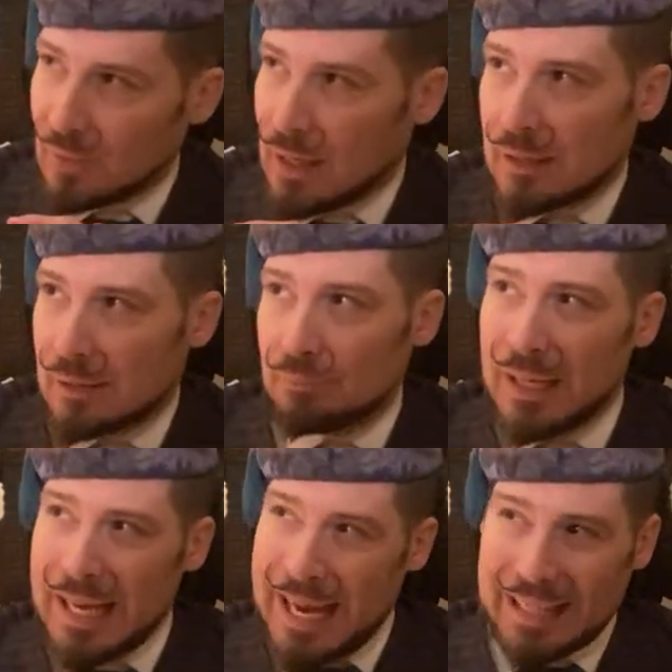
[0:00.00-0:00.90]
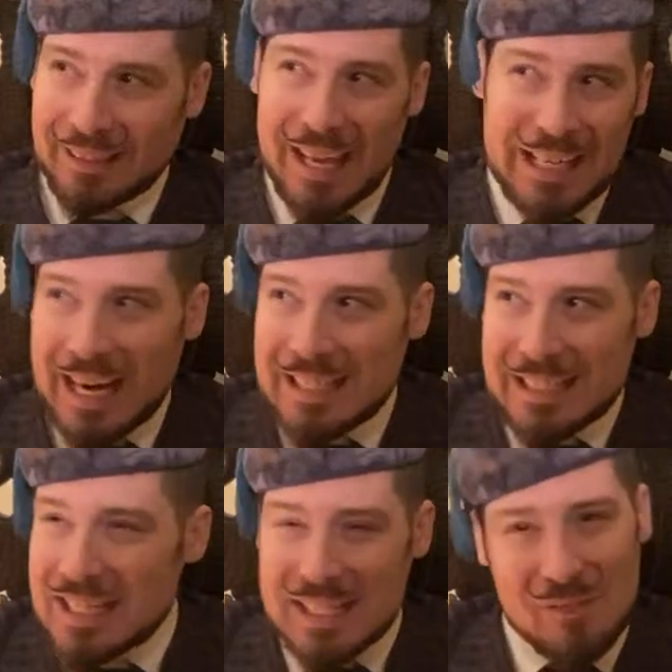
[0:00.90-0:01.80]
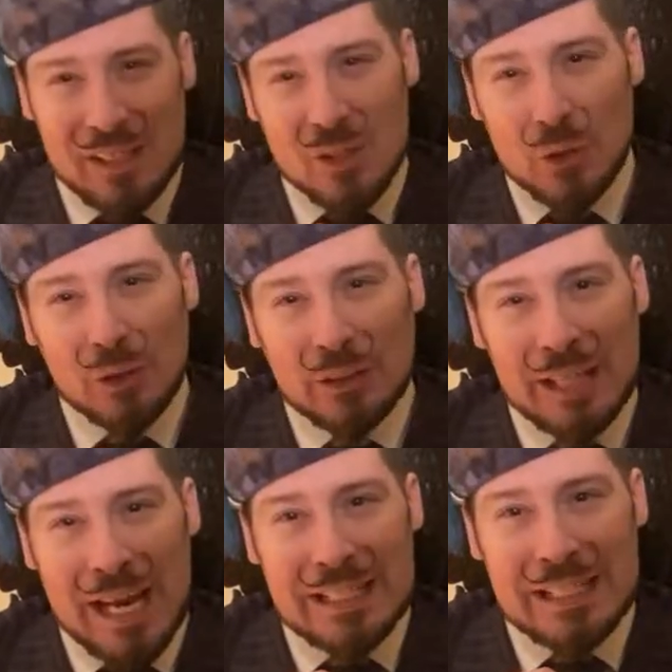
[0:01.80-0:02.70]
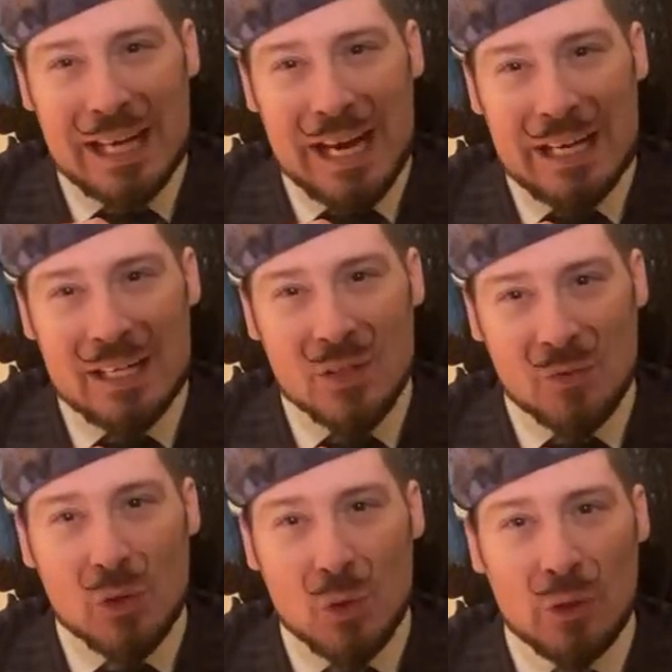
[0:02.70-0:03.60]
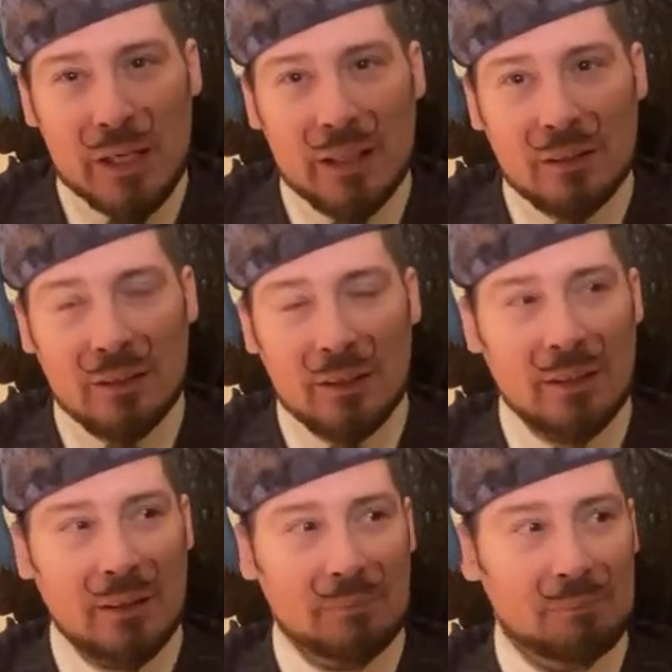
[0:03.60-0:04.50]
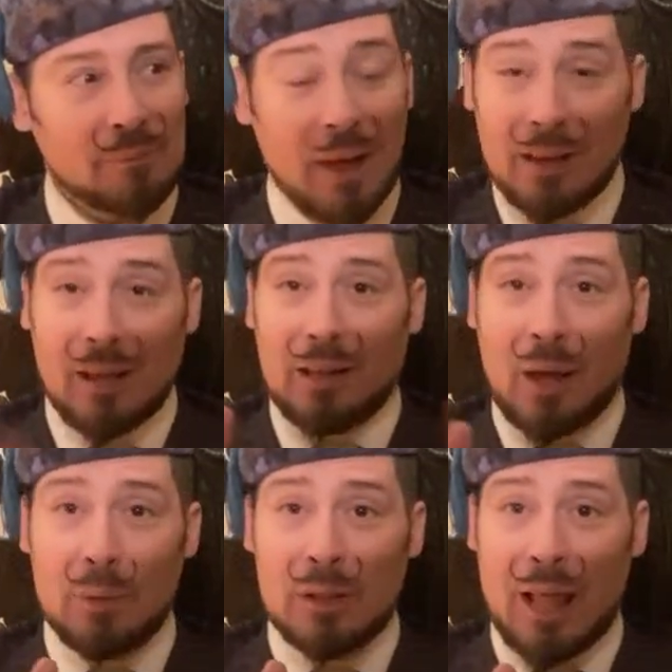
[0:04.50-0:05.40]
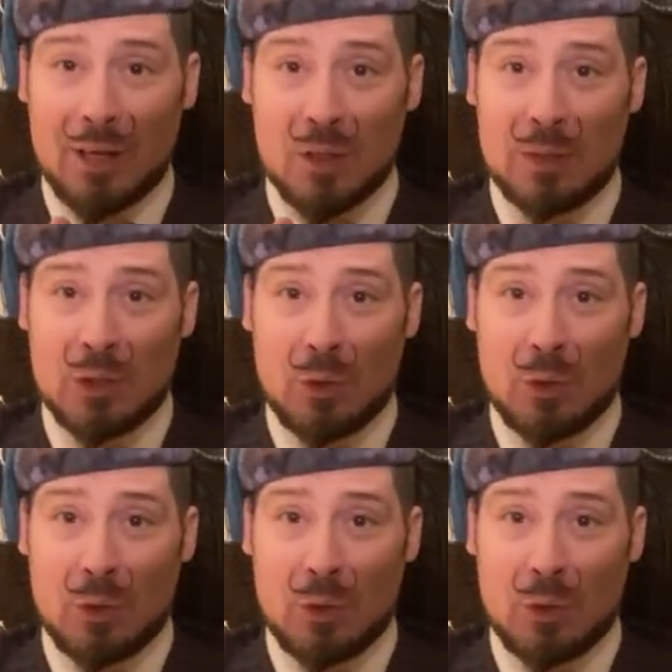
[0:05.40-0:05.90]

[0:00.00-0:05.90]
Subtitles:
late 1870s, early 1880s Victorian. I will actually be